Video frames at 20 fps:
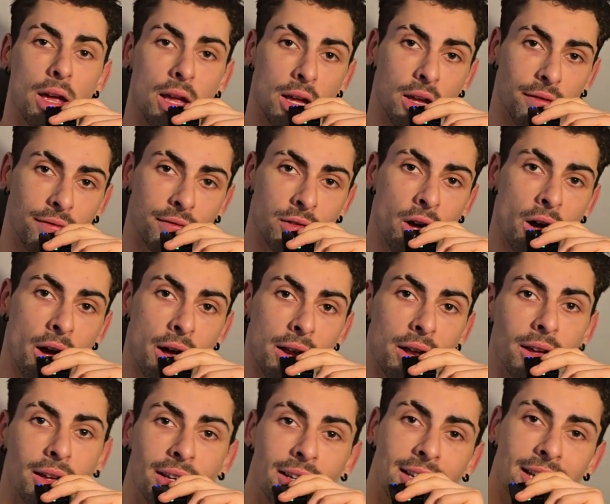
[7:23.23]
If not,
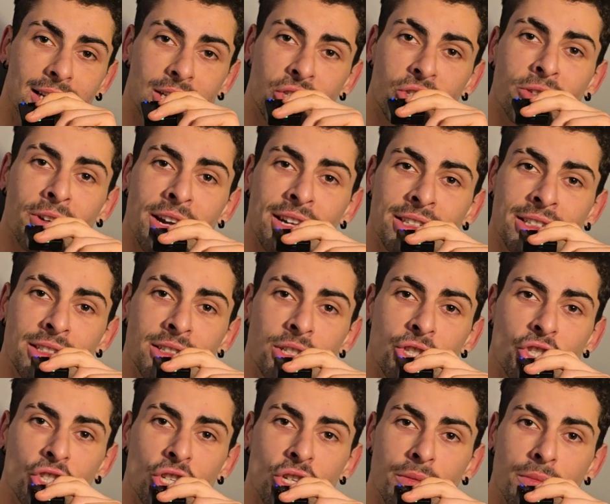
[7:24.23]
get your ass in the
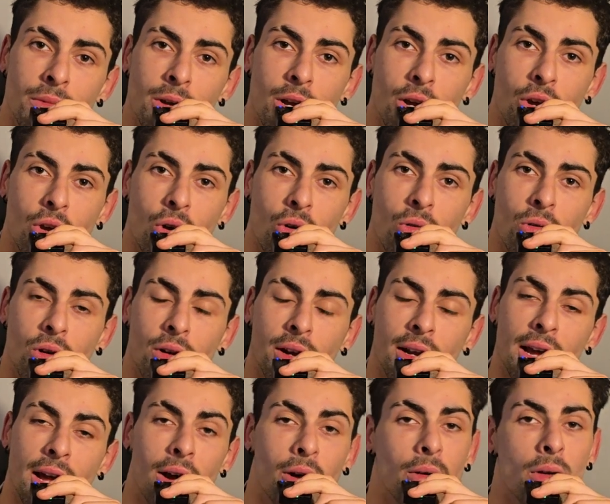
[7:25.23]
gym, go
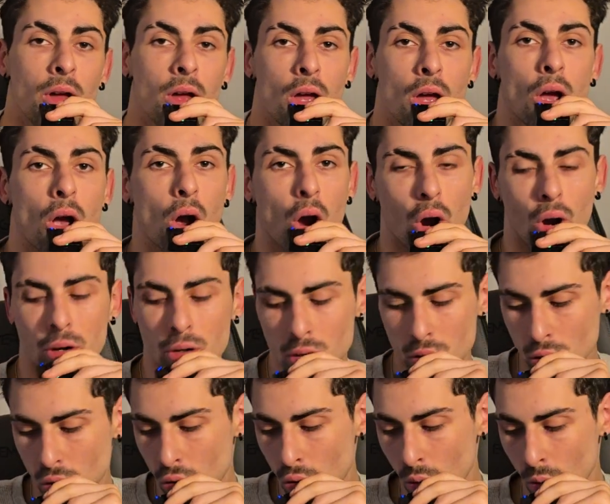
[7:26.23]
work out. Are
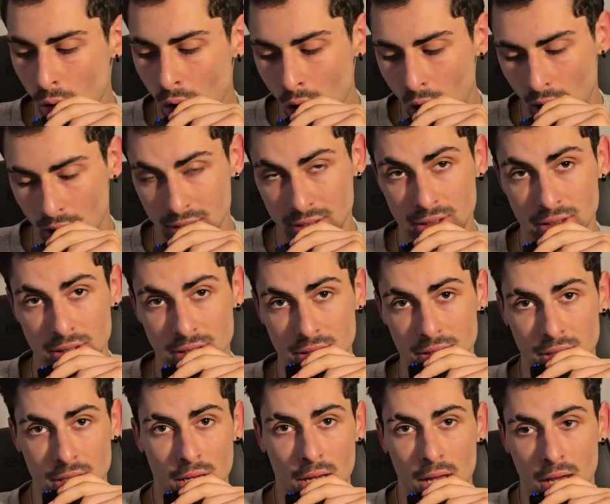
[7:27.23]
your
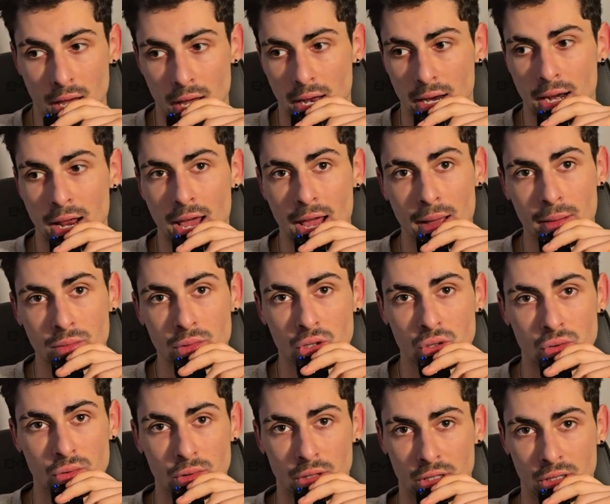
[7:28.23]
quads and
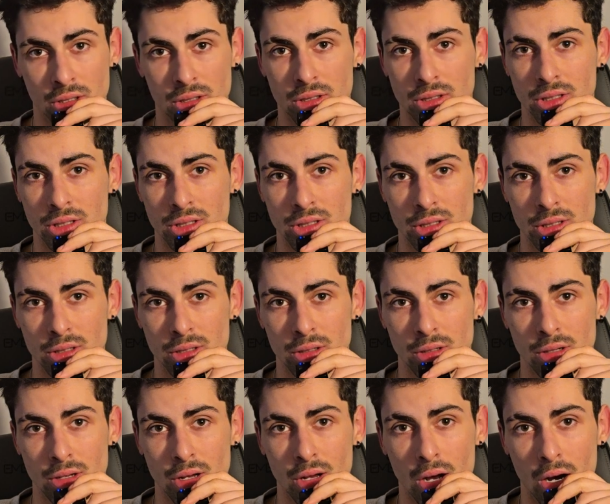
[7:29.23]
hamstrings,
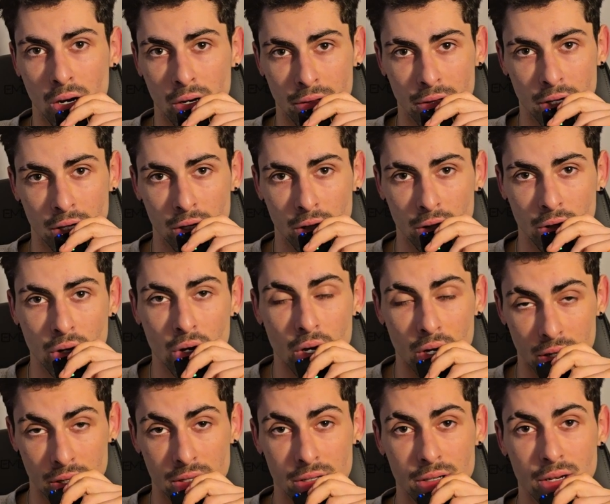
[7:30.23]
are they
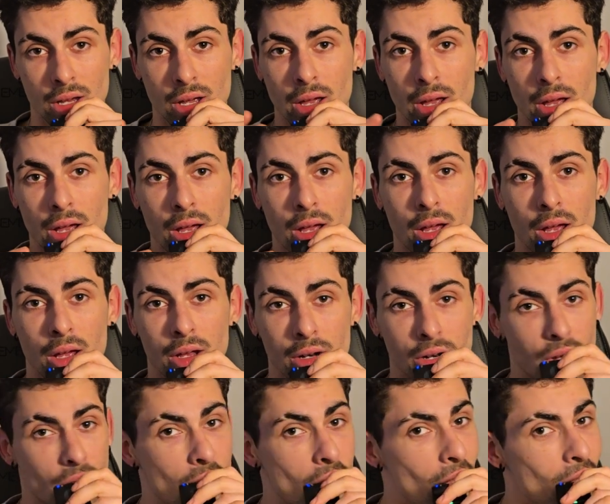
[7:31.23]
good?
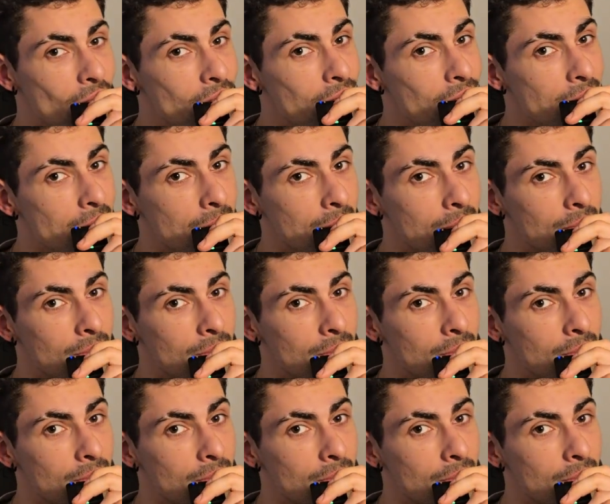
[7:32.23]
No?